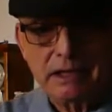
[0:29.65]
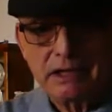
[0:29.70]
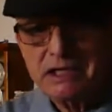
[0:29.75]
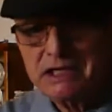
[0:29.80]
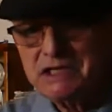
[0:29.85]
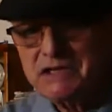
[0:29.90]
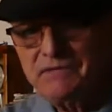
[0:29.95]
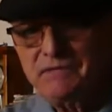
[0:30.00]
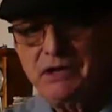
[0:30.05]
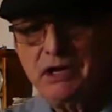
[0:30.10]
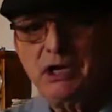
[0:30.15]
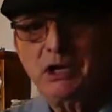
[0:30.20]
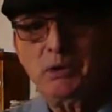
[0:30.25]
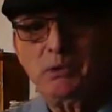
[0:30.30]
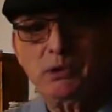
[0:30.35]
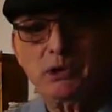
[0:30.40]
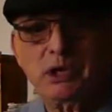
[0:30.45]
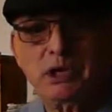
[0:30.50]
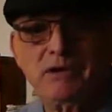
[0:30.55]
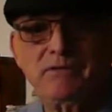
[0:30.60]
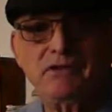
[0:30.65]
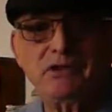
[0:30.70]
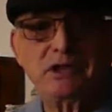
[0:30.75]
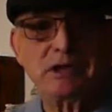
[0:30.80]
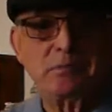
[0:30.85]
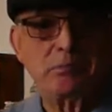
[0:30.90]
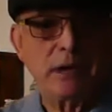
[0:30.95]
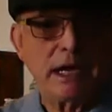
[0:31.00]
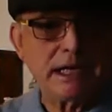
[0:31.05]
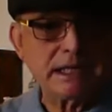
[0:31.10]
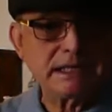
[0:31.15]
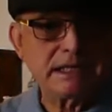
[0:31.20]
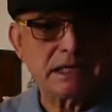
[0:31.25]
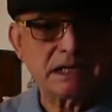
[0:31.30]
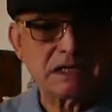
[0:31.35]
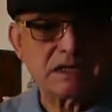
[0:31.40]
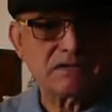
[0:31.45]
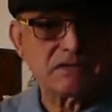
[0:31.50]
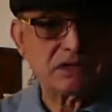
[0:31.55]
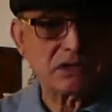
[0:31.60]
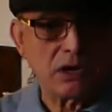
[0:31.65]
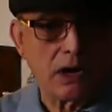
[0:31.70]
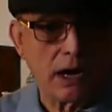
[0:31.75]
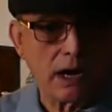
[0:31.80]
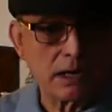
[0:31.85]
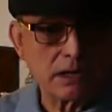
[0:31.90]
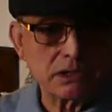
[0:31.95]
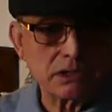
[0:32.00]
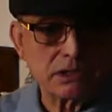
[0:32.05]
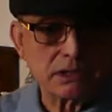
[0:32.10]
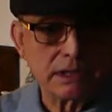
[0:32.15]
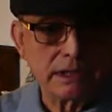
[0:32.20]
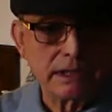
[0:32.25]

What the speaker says: This video will give you the basics of scars